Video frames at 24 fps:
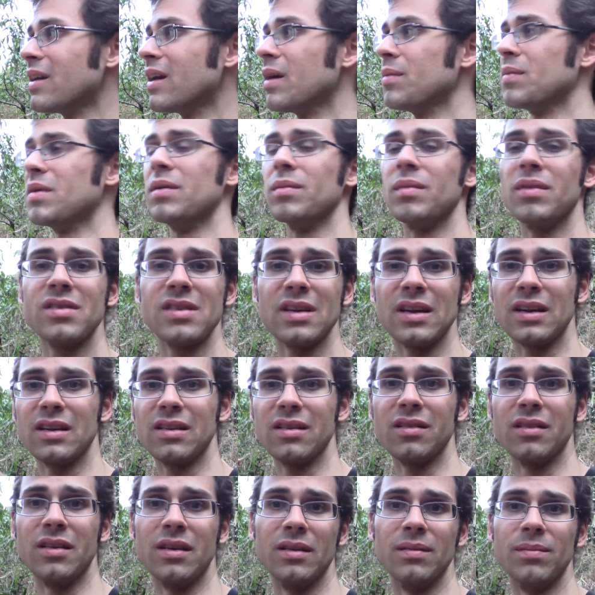I mean, besides
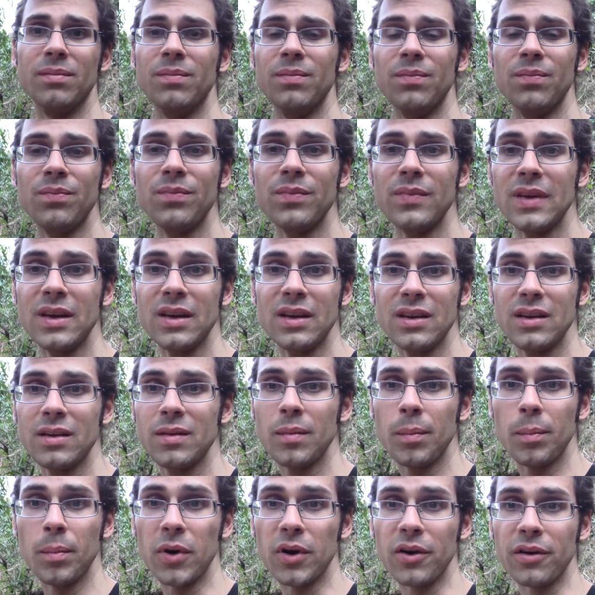all the
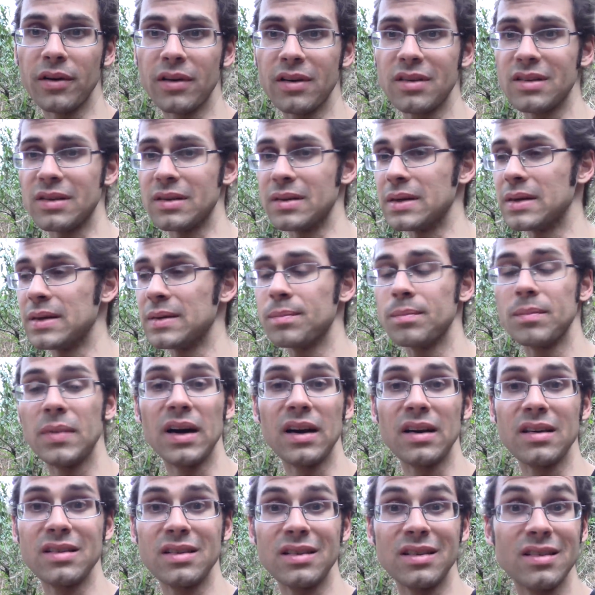birds and
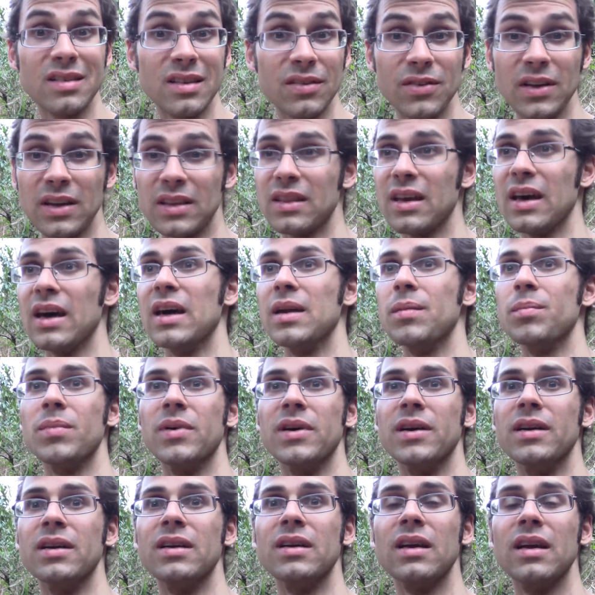bugs and stuff like that,
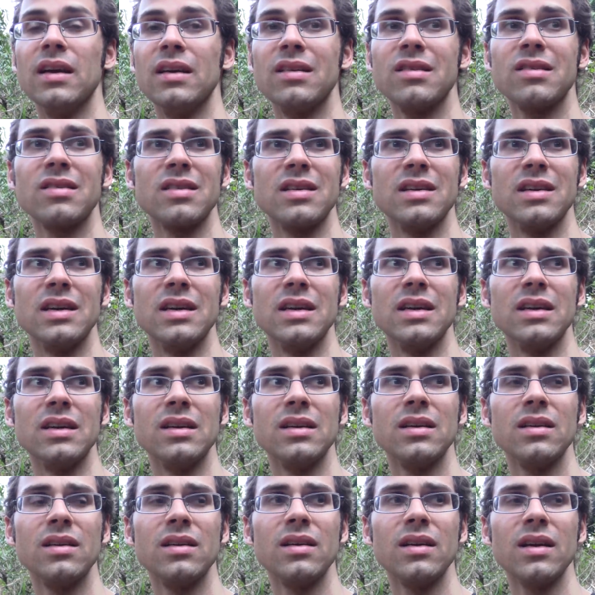but it's,
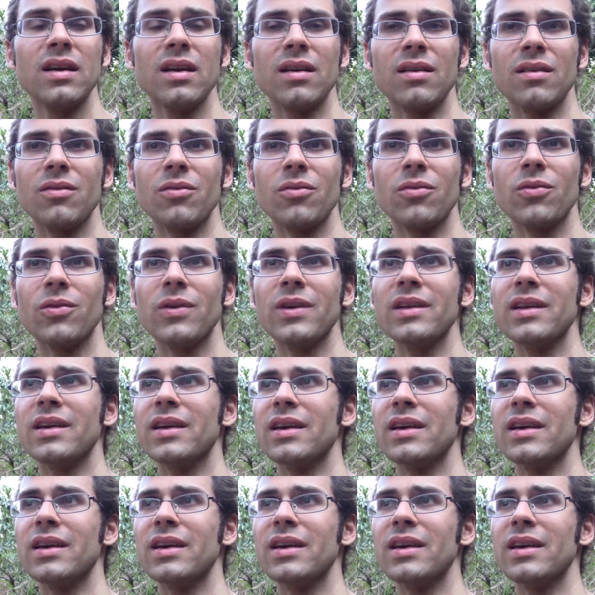it's